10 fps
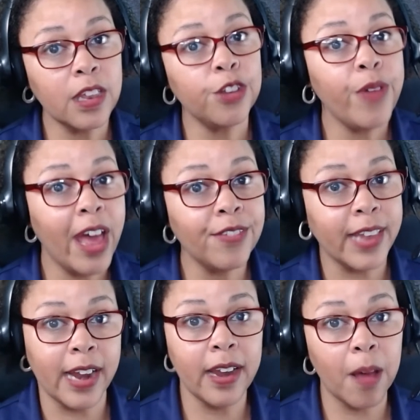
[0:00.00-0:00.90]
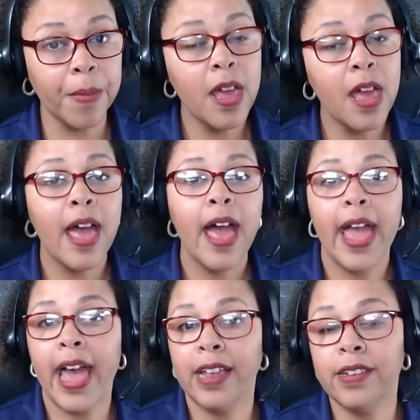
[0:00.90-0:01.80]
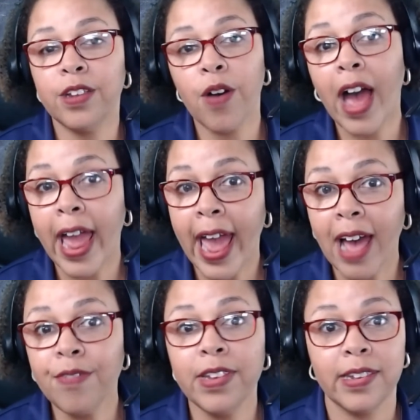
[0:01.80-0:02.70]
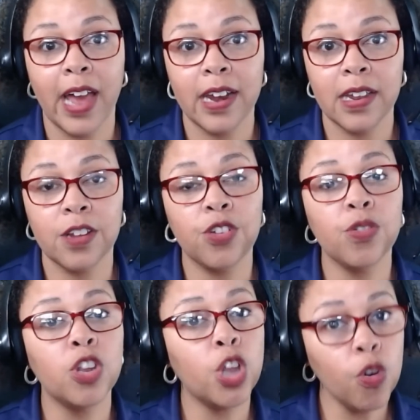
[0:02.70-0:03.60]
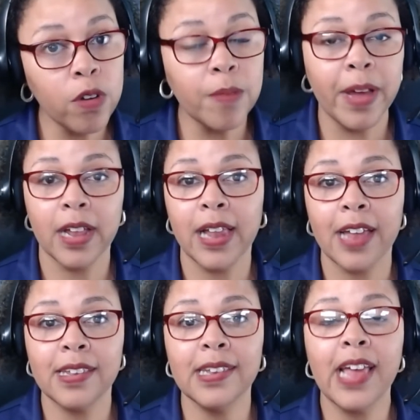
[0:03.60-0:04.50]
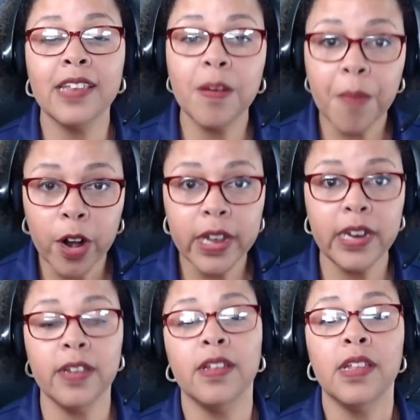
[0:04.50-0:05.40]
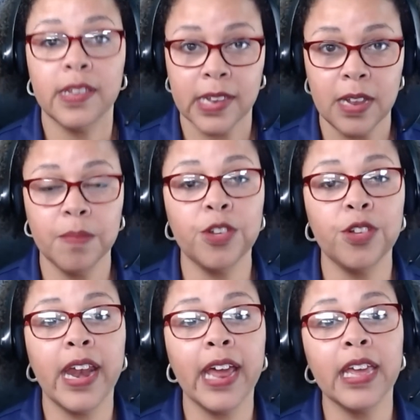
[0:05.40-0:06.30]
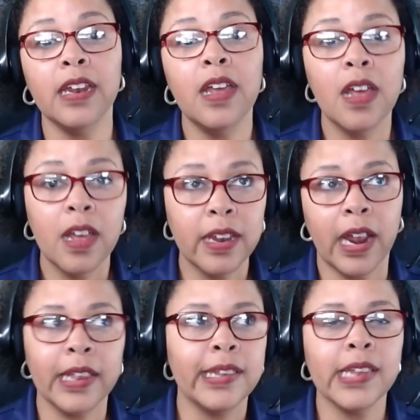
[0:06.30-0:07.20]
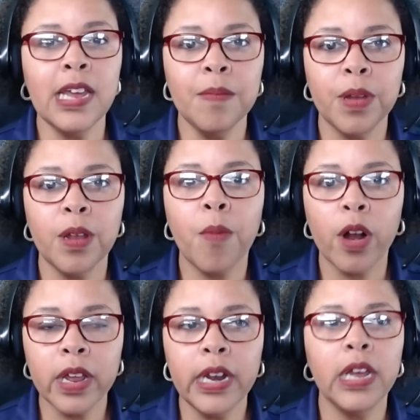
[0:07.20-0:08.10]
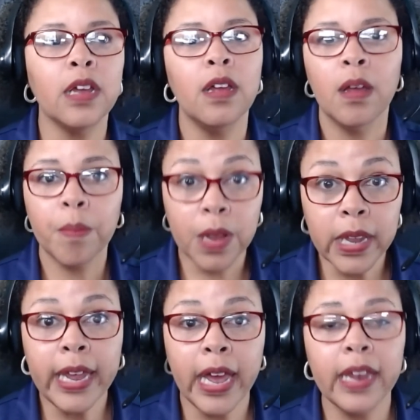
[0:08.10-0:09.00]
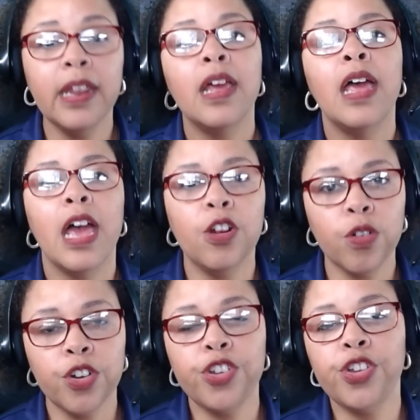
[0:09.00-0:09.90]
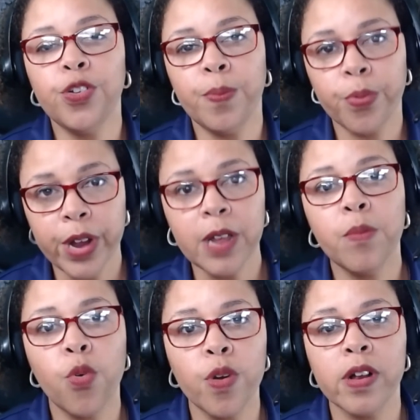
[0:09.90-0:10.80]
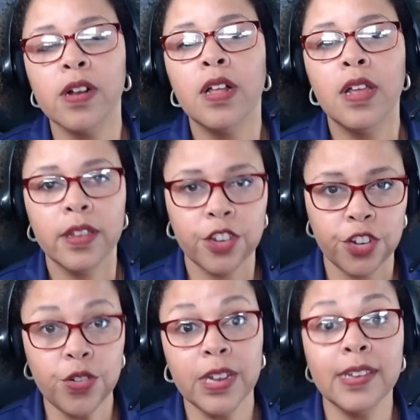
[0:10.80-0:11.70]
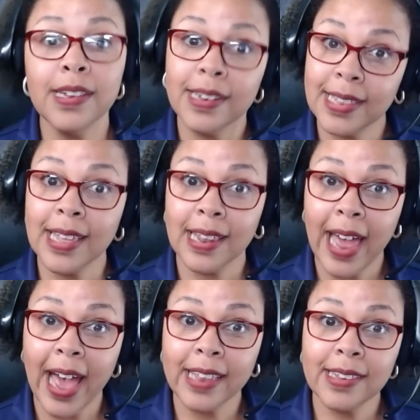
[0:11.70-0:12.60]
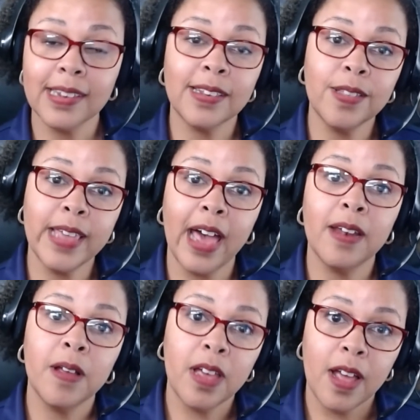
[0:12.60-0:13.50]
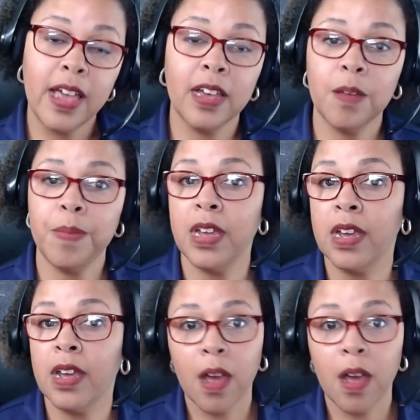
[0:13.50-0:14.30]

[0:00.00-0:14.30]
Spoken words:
who have signed up. And so I have decided to lower my classes as a marketing scheme so that I can, not a scheme, but a marketing plan in order to bring more students to the class so that it could be